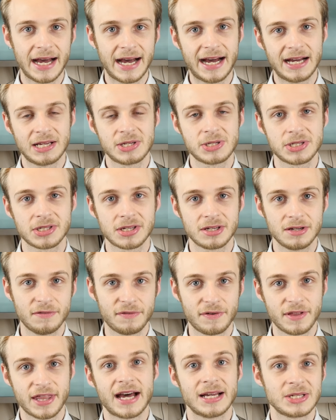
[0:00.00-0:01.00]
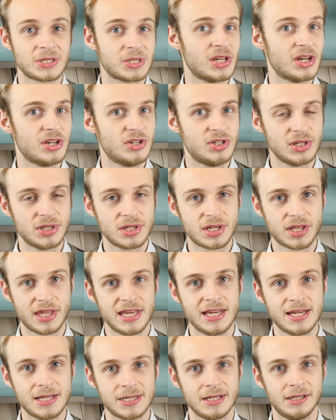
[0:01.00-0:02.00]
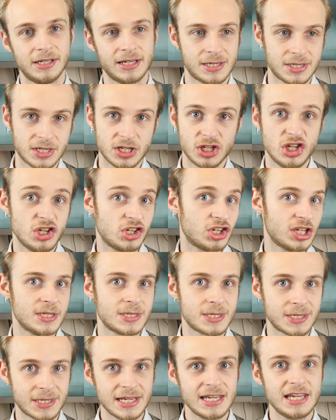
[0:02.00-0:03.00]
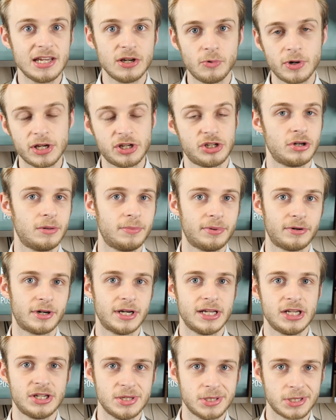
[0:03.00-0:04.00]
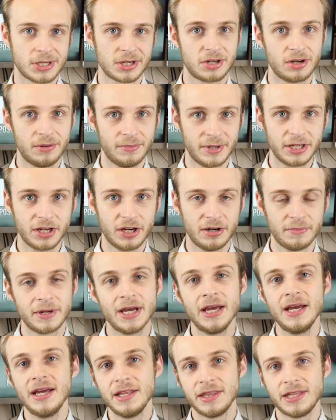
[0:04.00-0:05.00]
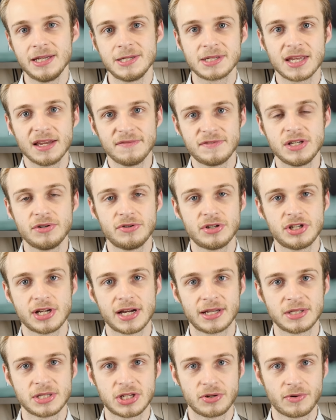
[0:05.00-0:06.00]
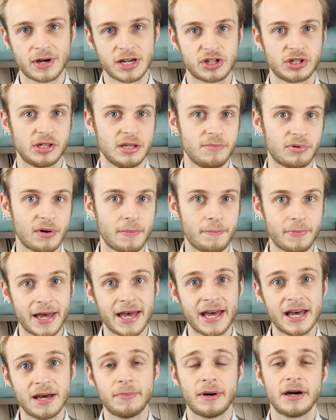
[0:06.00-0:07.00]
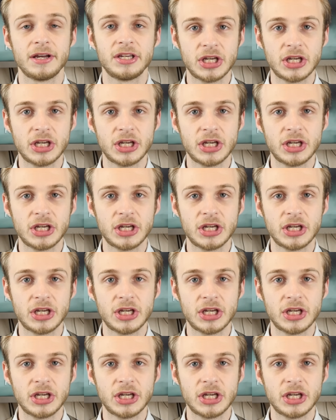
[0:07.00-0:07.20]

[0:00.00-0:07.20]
Ask for that surgeon's theatre list and you can see which operations are coming up. This gives you a chance to actually prepare by